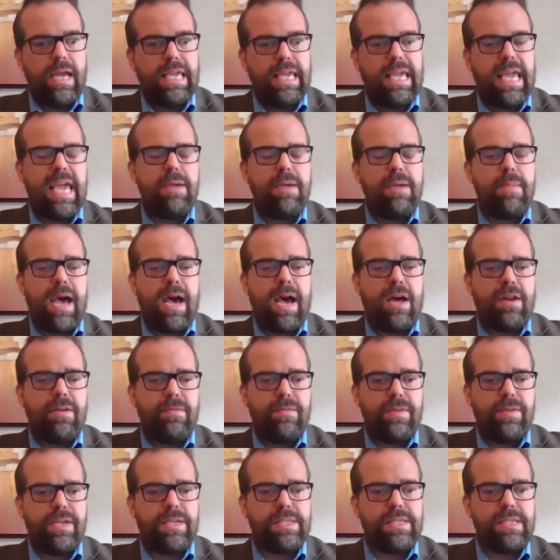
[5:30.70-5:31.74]
came out
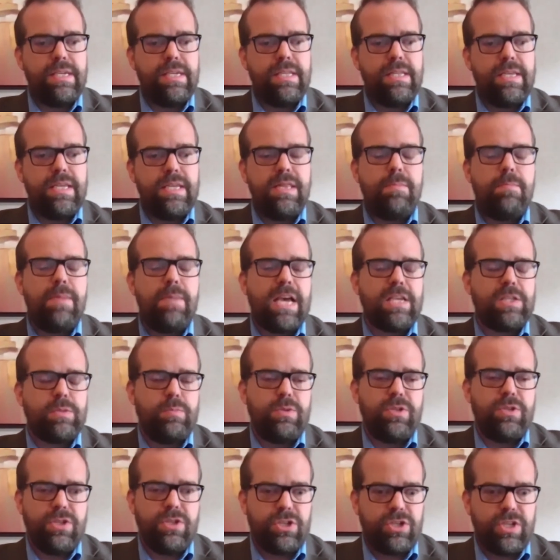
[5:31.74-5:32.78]
of this in the best
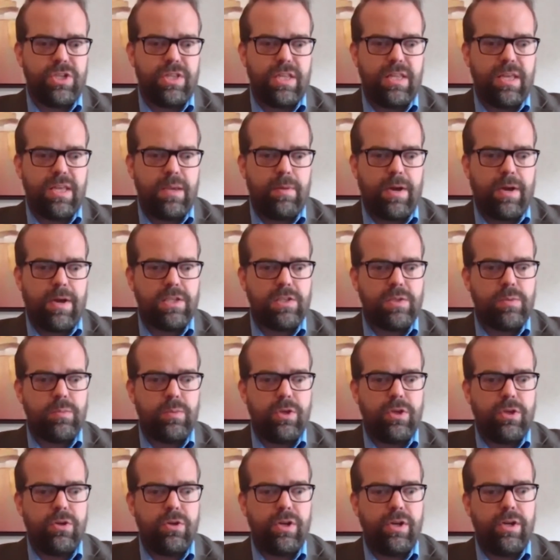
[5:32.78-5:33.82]
position that they
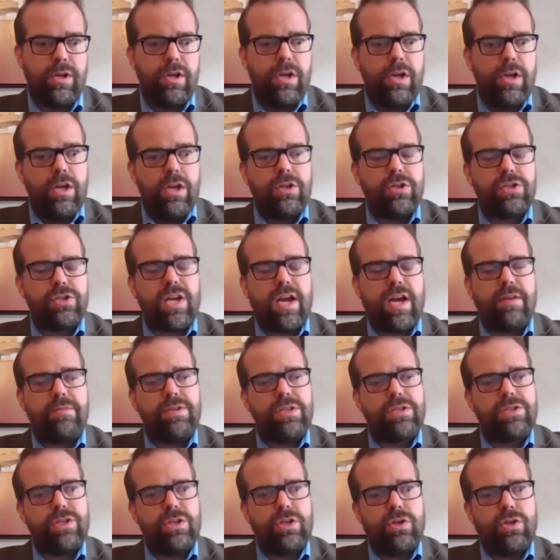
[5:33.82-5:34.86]
possibly could. There's
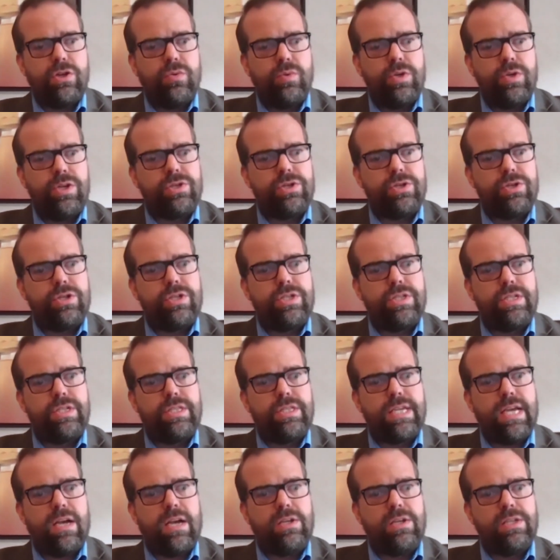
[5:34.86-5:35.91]
obviously good research that
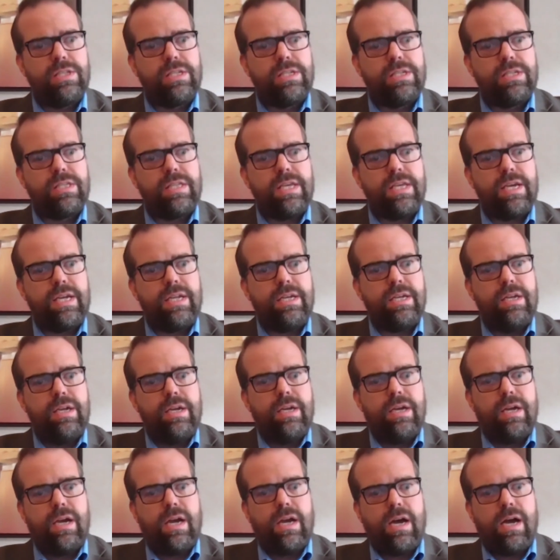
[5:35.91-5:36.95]
tells us that
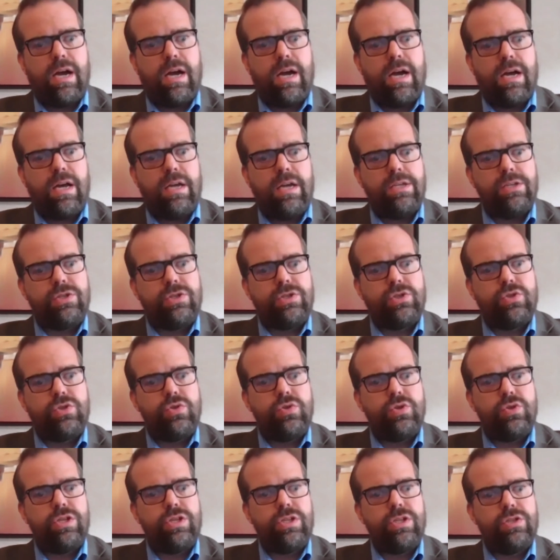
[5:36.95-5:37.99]

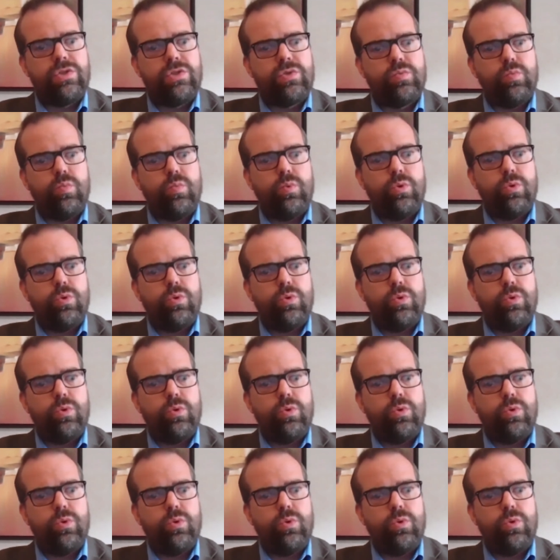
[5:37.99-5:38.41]
students